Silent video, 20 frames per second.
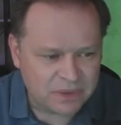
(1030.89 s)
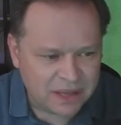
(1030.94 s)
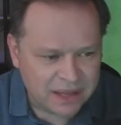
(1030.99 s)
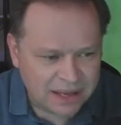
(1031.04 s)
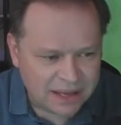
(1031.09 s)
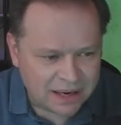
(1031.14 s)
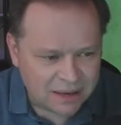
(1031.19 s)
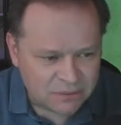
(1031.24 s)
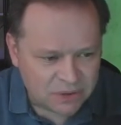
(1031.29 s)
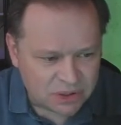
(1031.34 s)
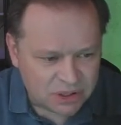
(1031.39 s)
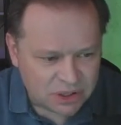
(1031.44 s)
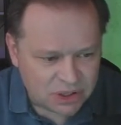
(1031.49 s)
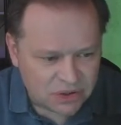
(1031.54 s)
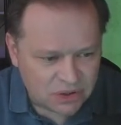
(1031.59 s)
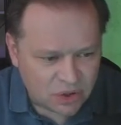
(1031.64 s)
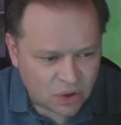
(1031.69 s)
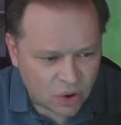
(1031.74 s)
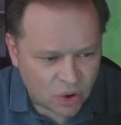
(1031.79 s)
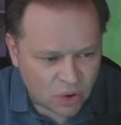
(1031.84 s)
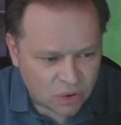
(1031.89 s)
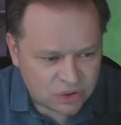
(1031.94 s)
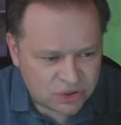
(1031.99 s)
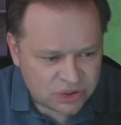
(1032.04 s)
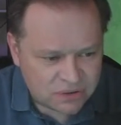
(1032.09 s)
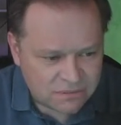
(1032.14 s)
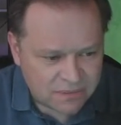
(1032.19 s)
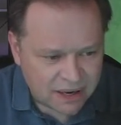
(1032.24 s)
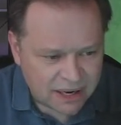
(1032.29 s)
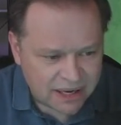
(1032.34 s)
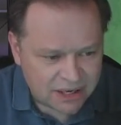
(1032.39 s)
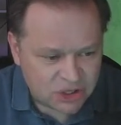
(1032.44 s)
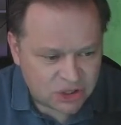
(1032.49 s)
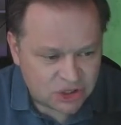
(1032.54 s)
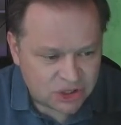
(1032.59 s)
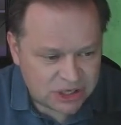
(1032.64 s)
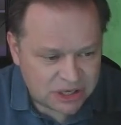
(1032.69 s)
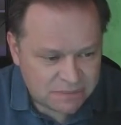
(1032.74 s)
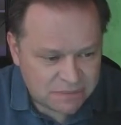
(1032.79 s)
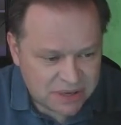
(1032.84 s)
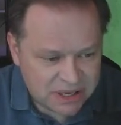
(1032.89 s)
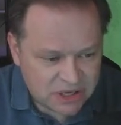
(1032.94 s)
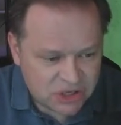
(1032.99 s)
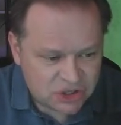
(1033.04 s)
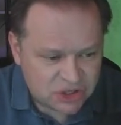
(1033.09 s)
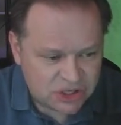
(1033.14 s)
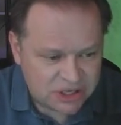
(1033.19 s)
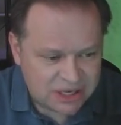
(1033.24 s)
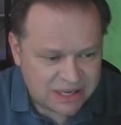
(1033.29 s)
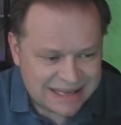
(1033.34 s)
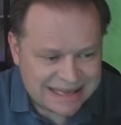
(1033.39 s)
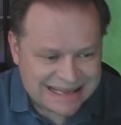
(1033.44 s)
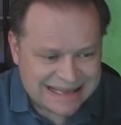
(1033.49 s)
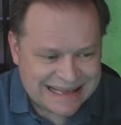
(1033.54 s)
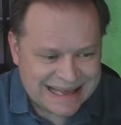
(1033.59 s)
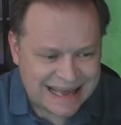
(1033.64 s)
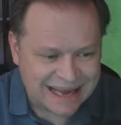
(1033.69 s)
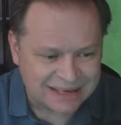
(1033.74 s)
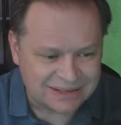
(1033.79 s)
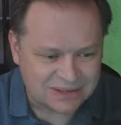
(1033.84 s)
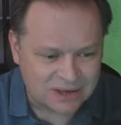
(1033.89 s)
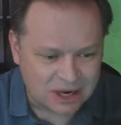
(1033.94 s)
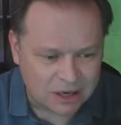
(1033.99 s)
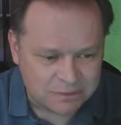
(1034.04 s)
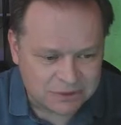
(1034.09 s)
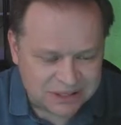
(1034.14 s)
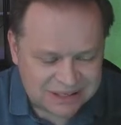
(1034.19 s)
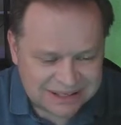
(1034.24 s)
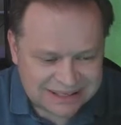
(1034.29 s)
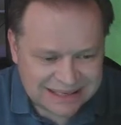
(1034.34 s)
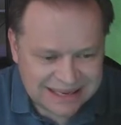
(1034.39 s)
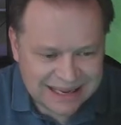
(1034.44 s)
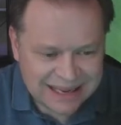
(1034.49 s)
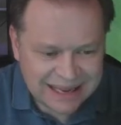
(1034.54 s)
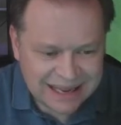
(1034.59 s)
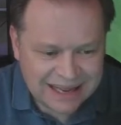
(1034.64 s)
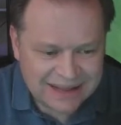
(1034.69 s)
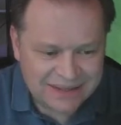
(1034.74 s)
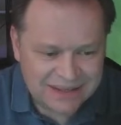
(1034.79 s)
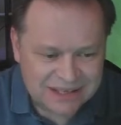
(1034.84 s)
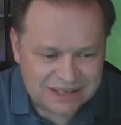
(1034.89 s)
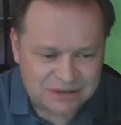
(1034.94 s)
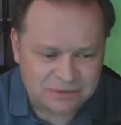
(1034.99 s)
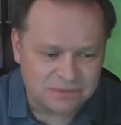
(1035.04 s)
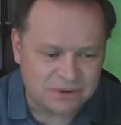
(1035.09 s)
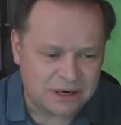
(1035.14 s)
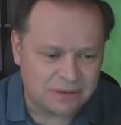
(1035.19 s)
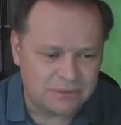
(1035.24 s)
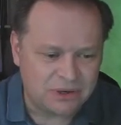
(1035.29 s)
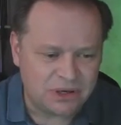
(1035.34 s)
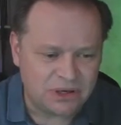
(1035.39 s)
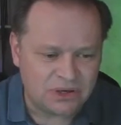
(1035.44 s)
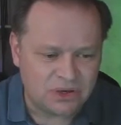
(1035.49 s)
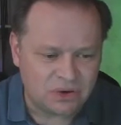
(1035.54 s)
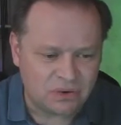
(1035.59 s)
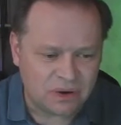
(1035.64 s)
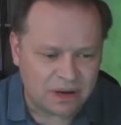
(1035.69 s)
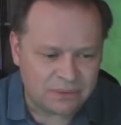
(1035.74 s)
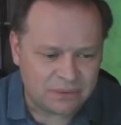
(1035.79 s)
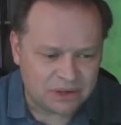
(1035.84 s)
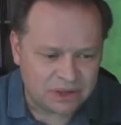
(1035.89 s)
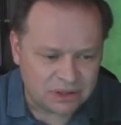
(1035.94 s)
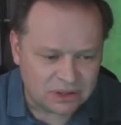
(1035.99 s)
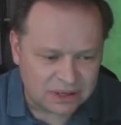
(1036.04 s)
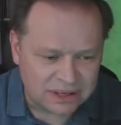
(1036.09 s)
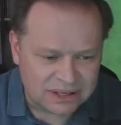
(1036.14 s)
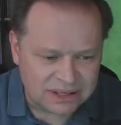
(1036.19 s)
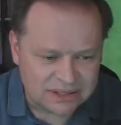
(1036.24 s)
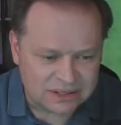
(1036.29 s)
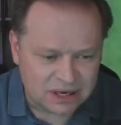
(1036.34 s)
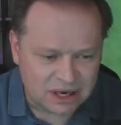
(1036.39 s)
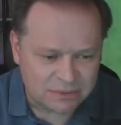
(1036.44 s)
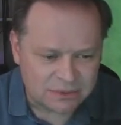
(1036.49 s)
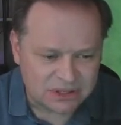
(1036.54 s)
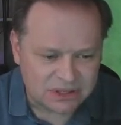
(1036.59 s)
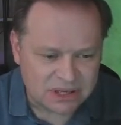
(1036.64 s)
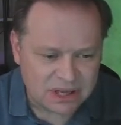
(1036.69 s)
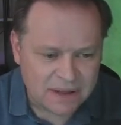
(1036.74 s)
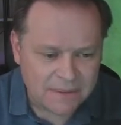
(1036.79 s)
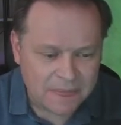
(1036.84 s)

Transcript: and I'm going to go to my Gpg4Win options, and this is what I'm going to do. I'm going to look at these options.